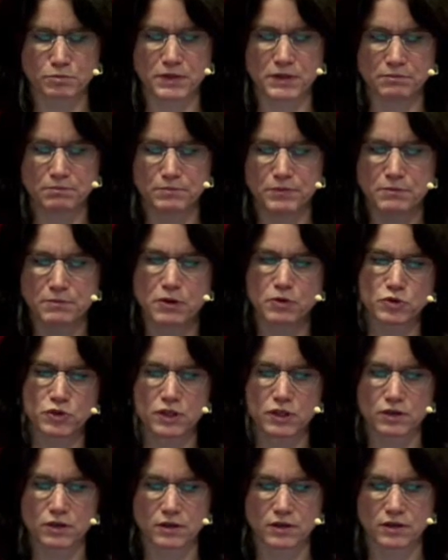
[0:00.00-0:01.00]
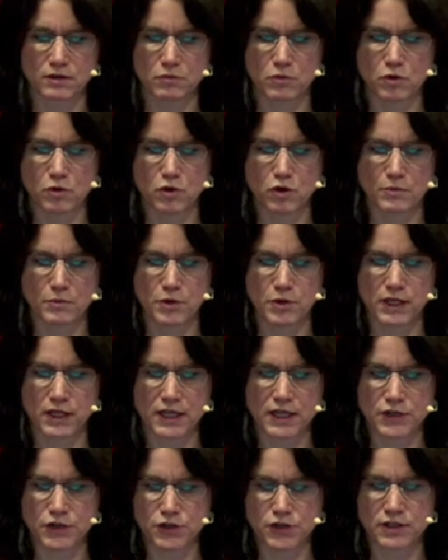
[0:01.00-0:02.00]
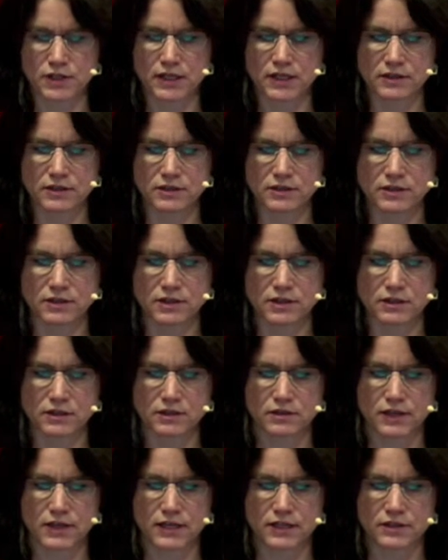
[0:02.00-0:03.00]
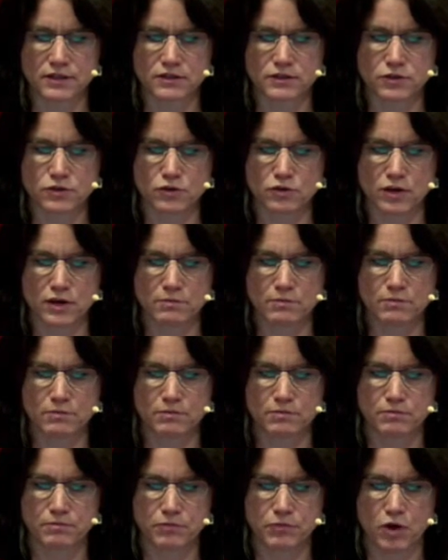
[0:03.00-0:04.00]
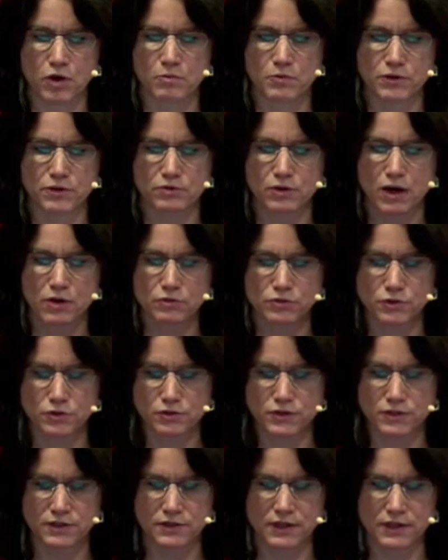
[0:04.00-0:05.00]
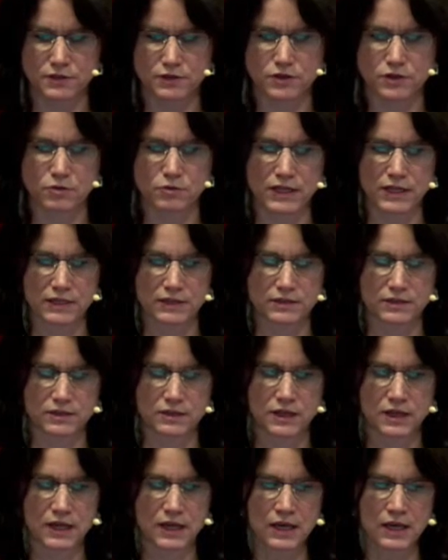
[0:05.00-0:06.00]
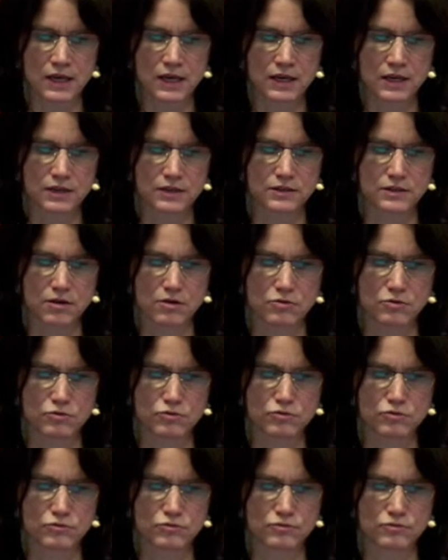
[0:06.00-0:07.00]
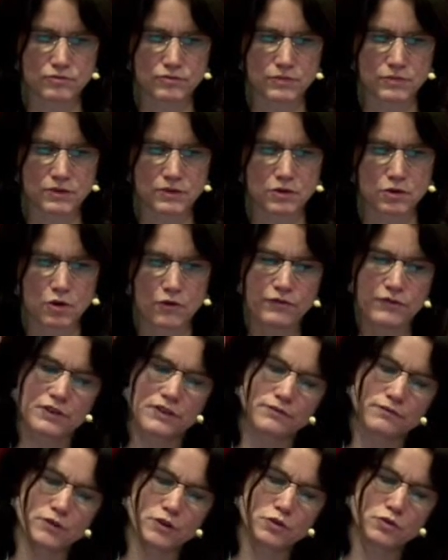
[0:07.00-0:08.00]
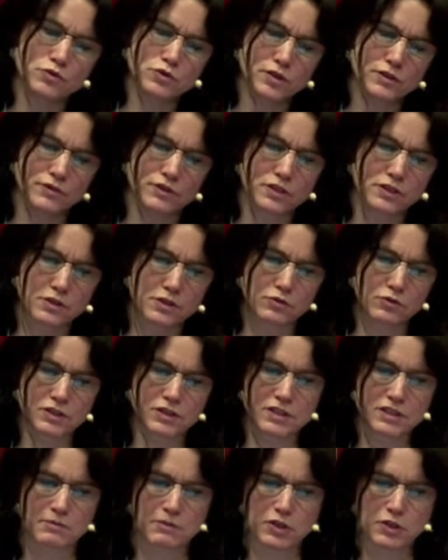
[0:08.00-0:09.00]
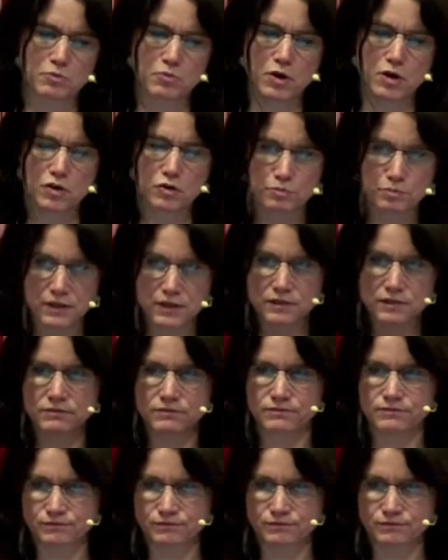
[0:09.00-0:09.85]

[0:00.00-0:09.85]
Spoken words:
be promoting more communication and creating stronger common ground with the Estonians. So often the views of the students are much more open